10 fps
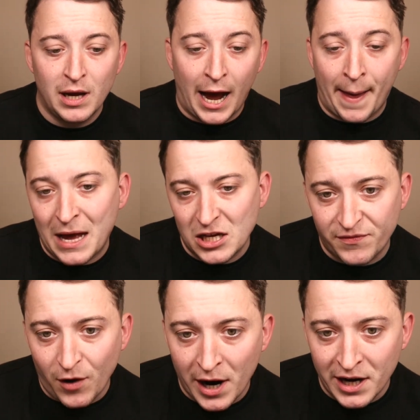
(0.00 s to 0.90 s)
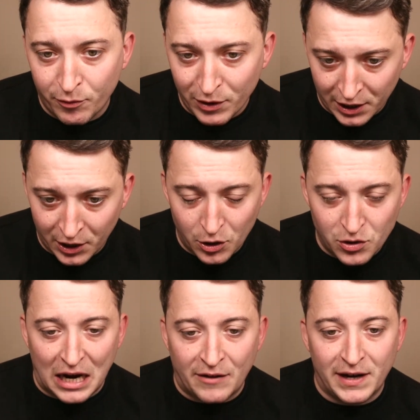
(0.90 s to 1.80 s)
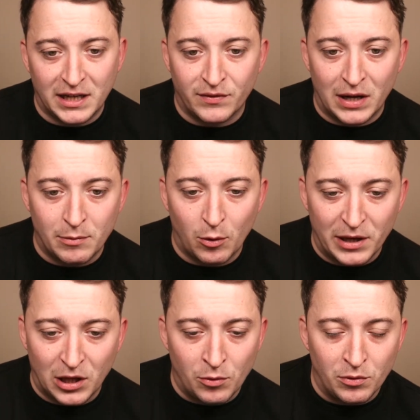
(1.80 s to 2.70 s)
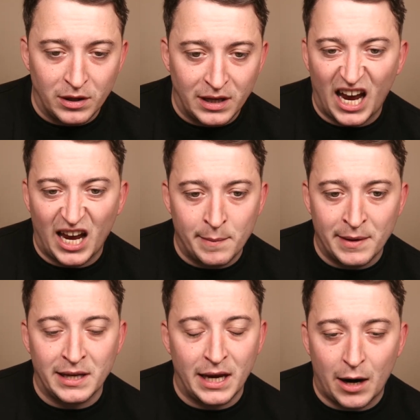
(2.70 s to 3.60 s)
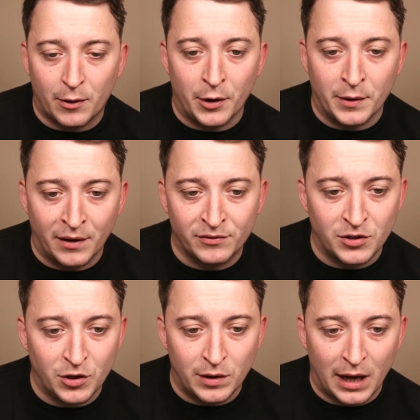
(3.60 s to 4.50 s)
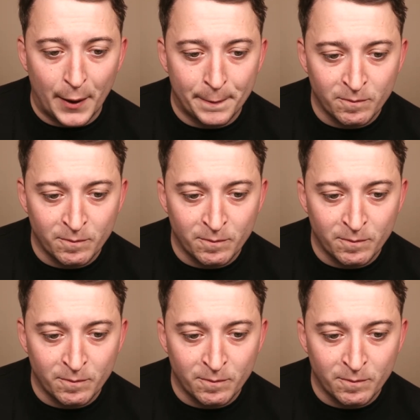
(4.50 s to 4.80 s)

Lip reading: And that's fine if we're going to use that effectively, but we don't get him in the area enough to do that.